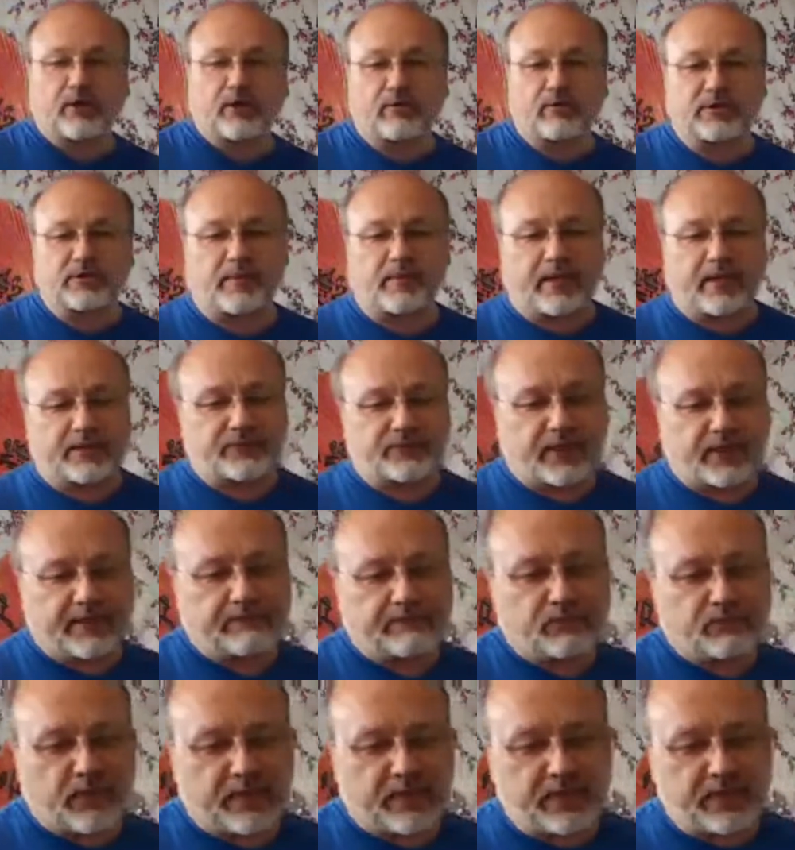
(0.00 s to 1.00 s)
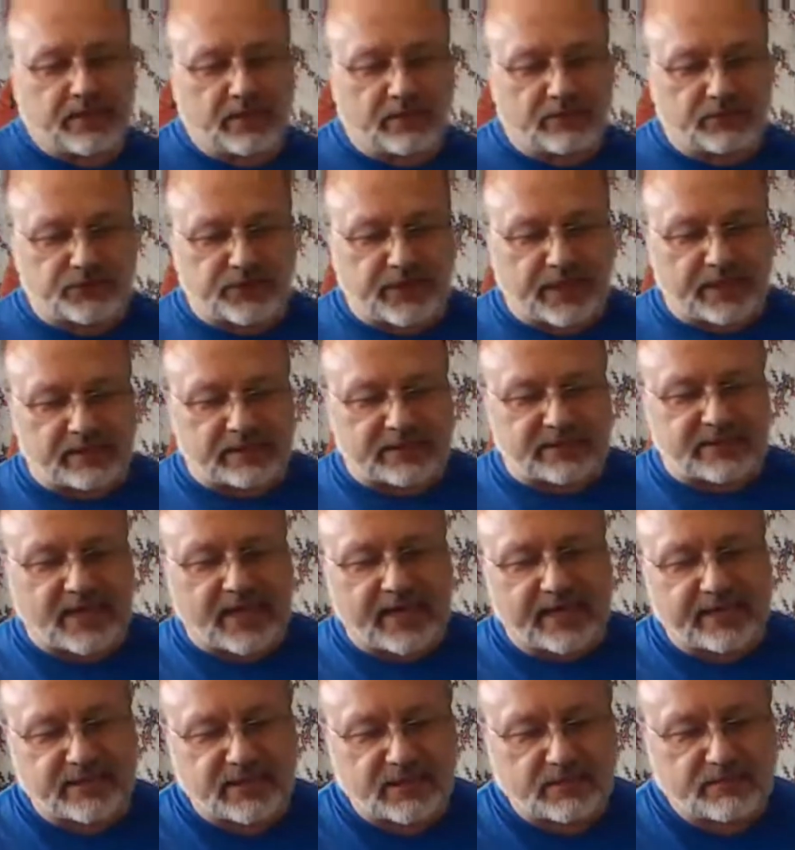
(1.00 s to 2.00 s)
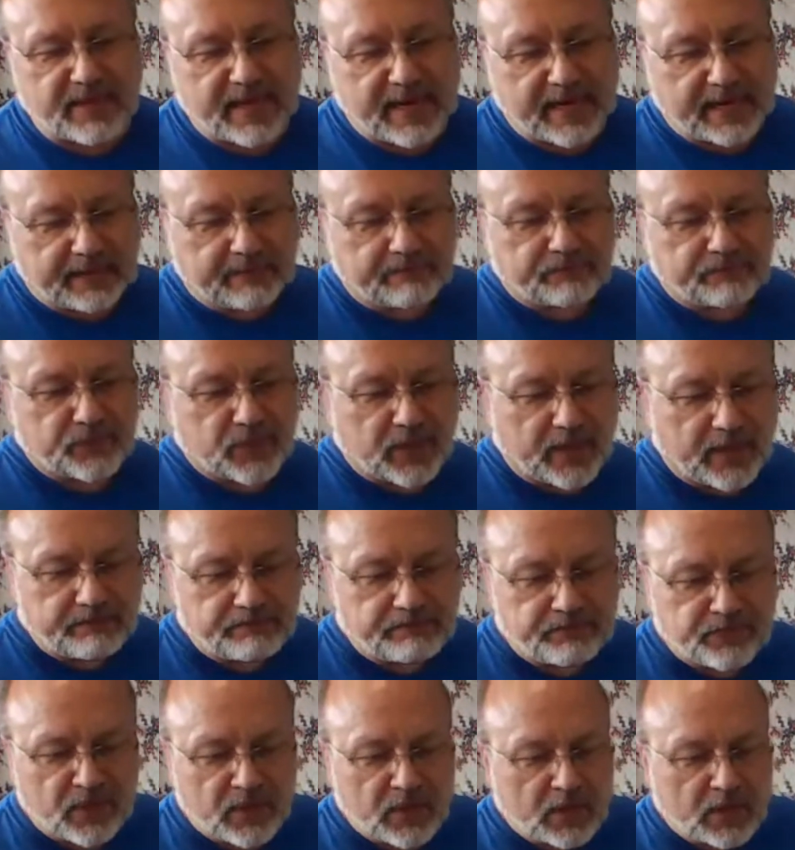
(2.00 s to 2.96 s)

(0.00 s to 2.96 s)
adrenal response, right? We need to understand the science of the body. Okay?